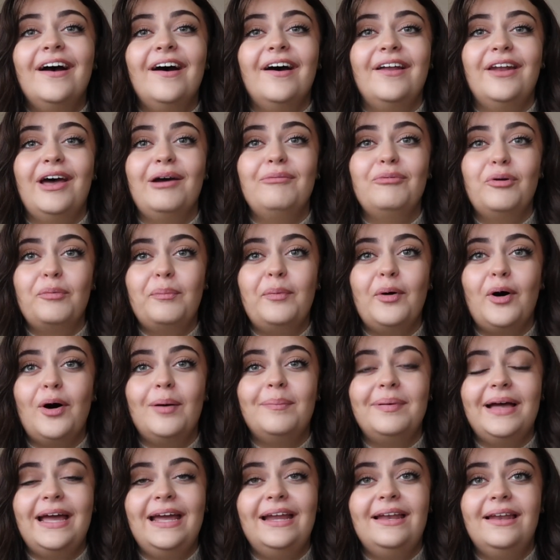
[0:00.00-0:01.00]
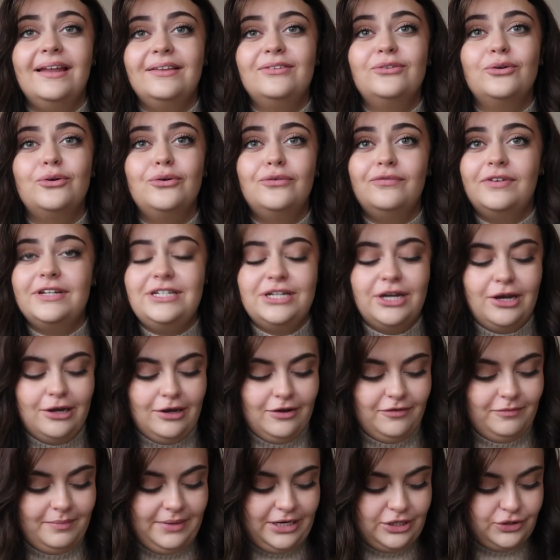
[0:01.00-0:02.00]
and I will pop a little video
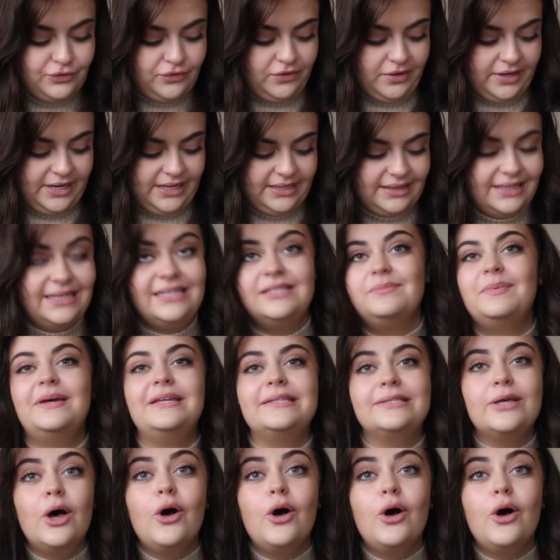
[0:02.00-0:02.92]
of me trying these bits